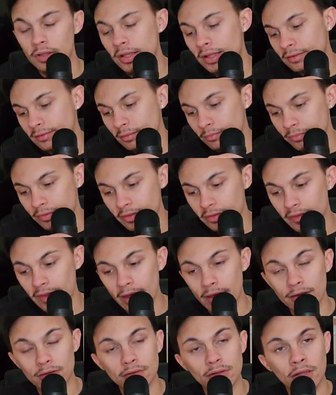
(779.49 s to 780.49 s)
It's something
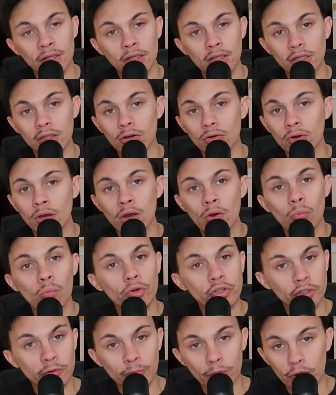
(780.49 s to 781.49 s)
that,
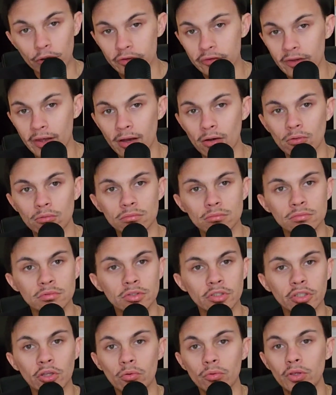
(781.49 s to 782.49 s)
when you're burnt out,
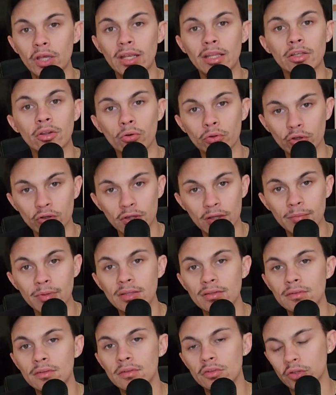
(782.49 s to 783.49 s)
you gotta know your
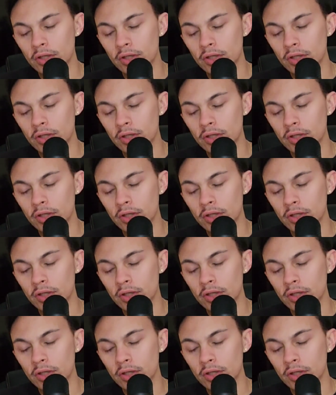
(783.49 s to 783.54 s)
limits.